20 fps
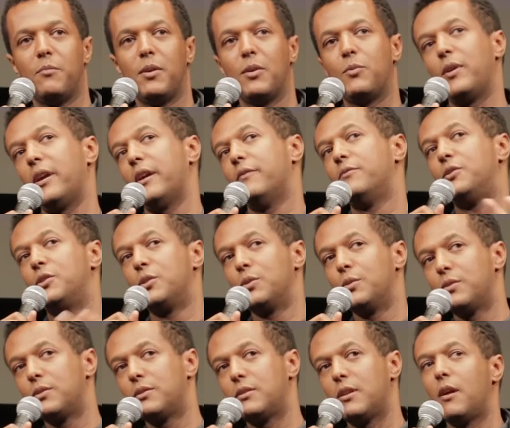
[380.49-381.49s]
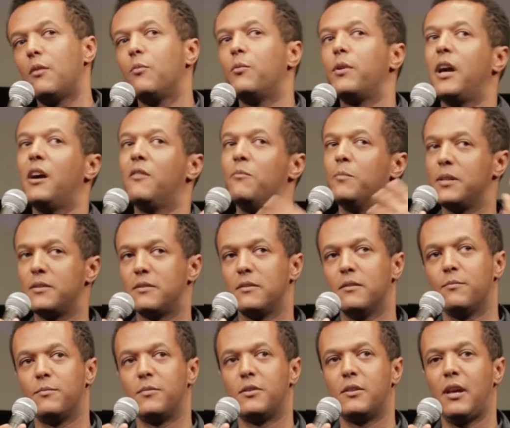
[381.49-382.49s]
but we have Jews and we have
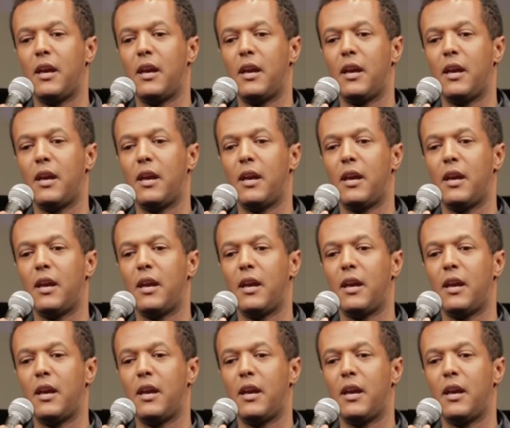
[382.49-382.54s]
Muslims.